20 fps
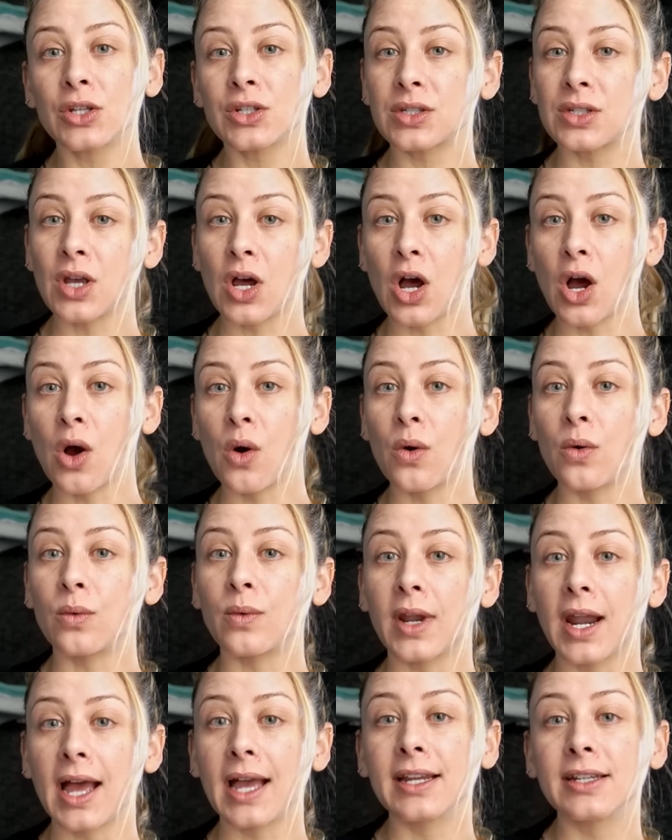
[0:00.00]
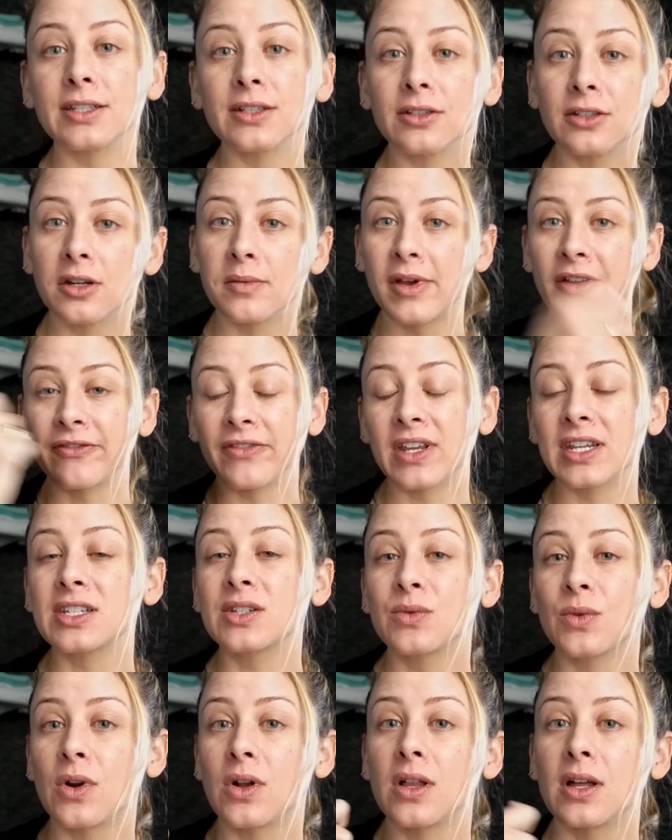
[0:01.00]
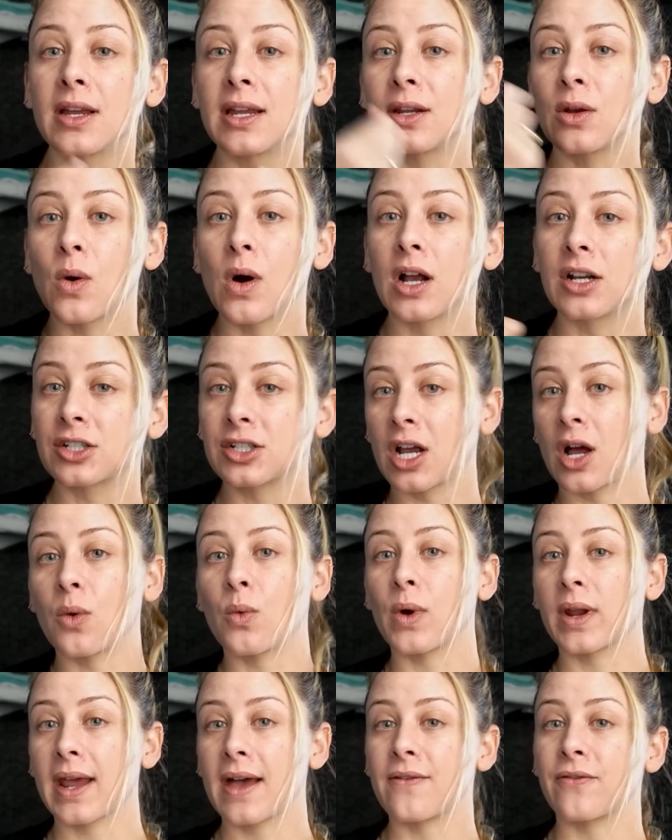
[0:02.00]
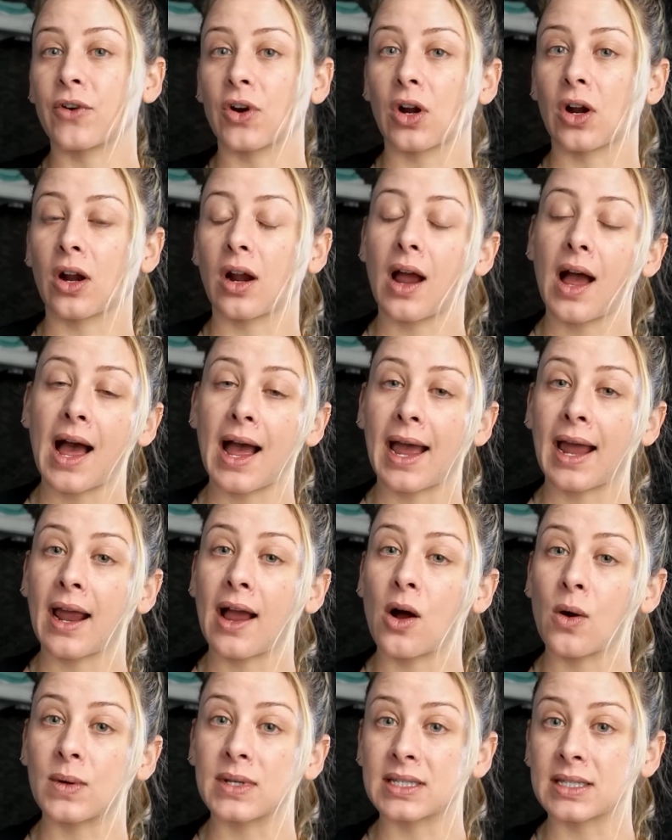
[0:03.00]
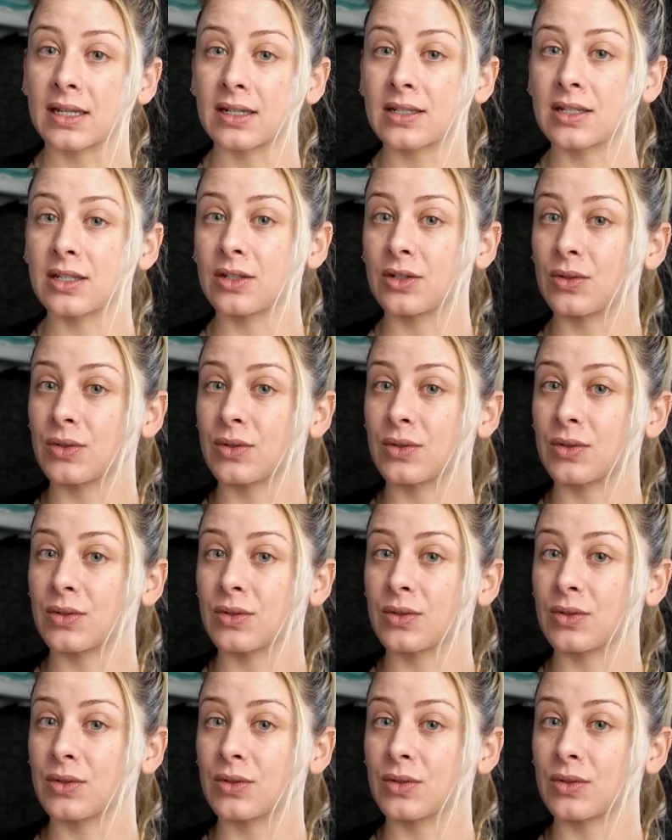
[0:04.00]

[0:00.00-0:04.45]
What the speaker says: So when I do my face rolling, gua sha, whatever, I always like to